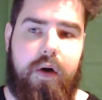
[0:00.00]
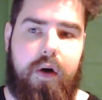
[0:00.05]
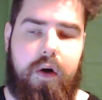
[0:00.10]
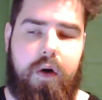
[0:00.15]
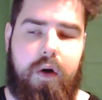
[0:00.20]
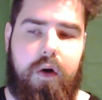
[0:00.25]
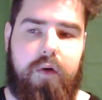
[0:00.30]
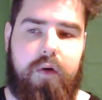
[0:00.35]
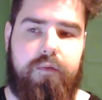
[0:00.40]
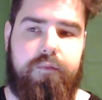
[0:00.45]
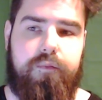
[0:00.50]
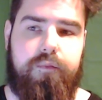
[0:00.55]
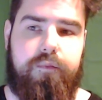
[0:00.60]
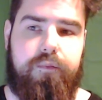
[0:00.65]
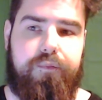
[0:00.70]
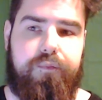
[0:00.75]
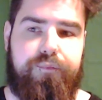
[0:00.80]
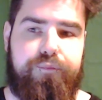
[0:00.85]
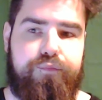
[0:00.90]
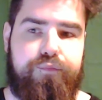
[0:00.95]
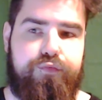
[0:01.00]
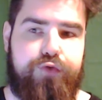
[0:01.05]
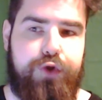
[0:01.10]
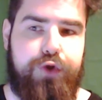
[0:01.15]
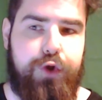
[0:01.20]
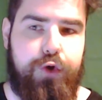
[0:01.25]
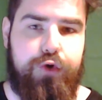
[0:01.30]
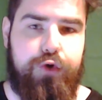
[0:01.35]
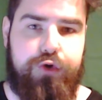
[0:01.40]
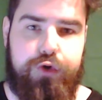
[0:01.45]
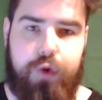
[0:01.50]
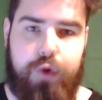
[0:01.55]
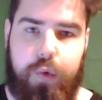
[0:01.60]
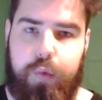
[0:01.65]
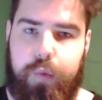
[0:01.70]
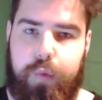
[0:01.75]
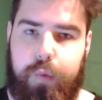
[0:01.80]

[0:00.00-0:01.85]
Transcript: of you don't